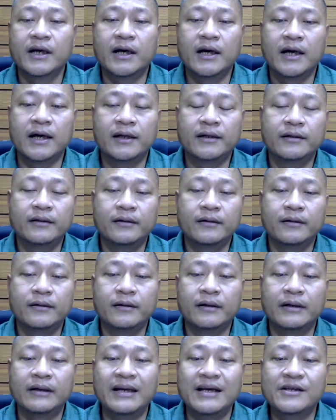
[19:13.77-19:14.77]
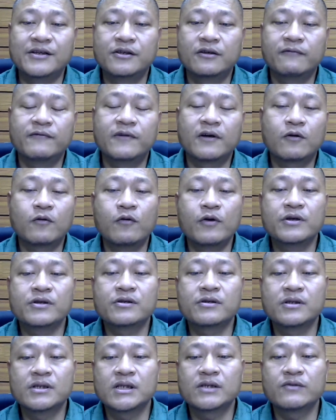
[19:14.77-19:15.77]
and the nature of the
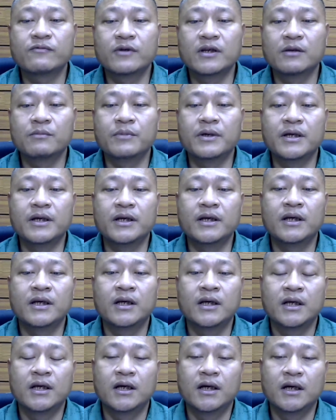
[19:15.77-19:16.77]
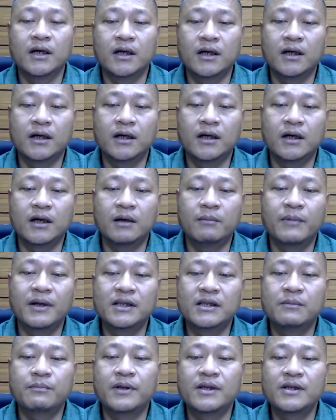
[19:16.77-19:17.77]
questions will be a
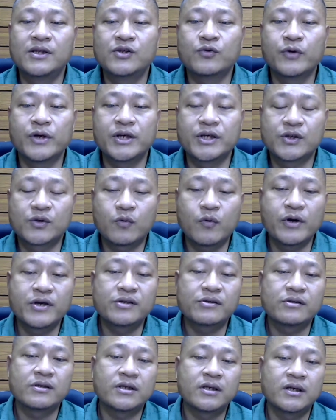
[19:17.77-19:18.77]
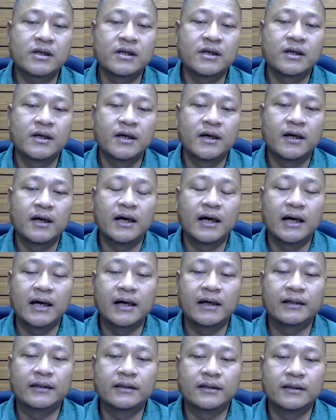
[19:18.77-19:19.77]
multiple choice question,
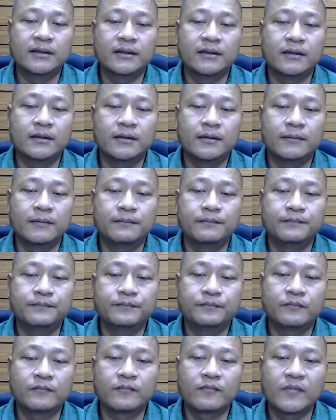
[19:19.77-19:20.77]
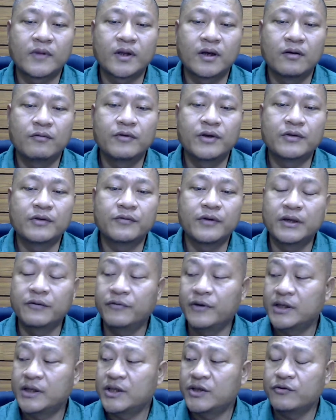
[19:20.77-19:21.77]
and
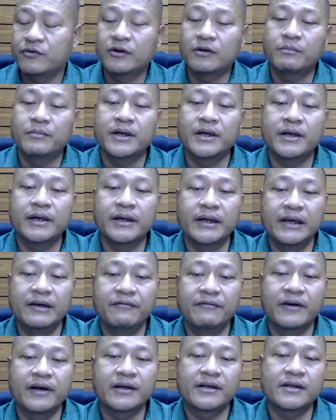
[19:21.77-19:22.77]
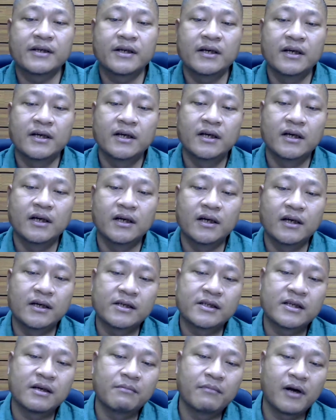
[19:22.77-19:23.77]
in which will be given
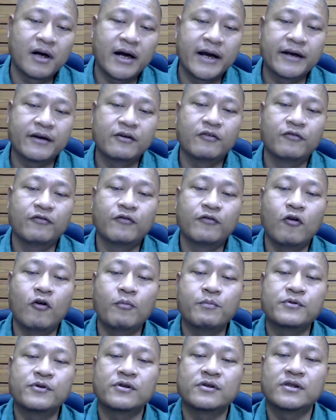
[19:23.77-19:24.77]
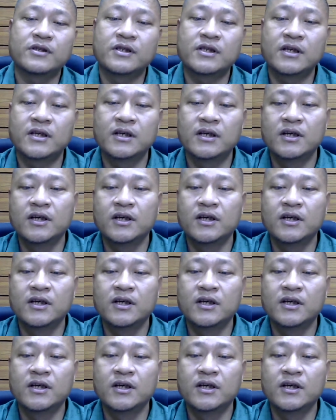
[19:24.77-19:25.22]
some kind of option